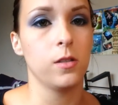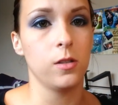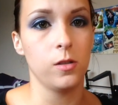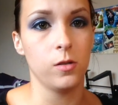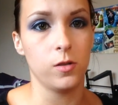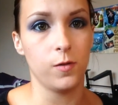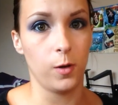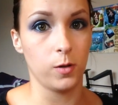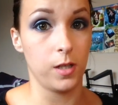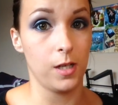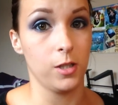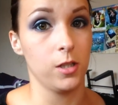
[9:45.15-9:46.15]
use
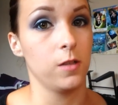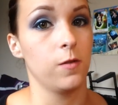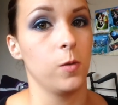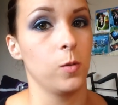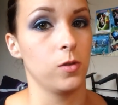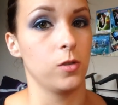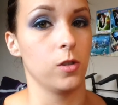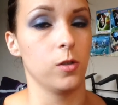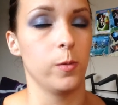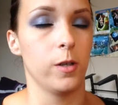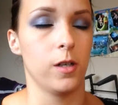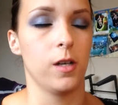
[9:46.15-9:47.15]
false lashes if you want to,
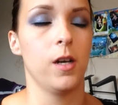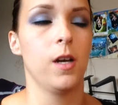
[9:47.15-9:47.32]
but